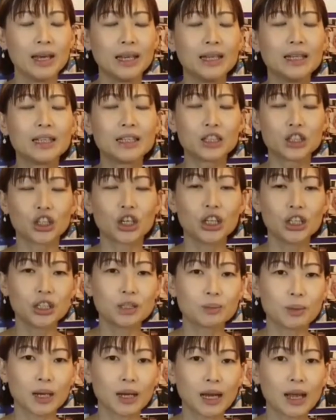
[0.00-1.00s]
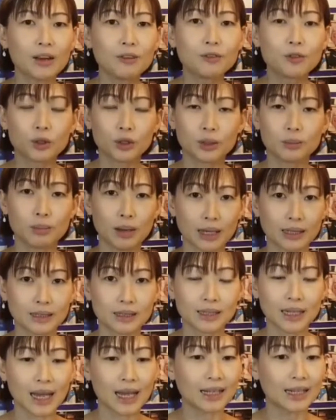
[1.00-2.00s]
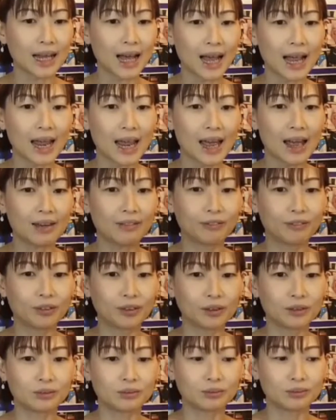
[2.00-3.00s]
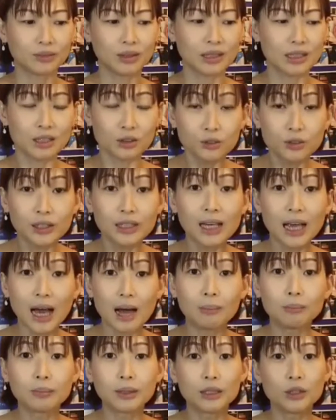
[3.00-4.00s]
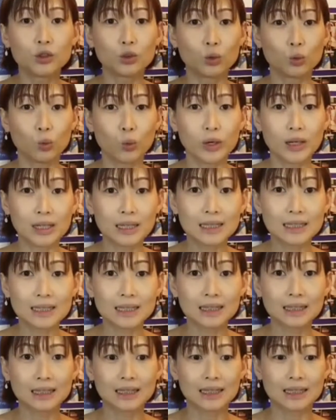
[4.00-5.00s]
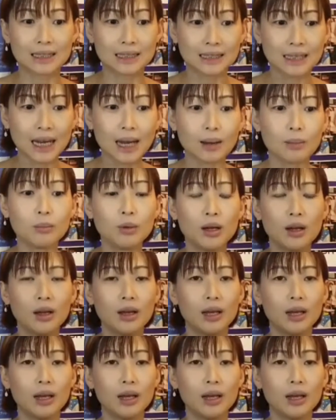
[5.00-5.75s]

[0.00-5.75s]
It has changed my life for the better, and I have it's really humbling to witness the same,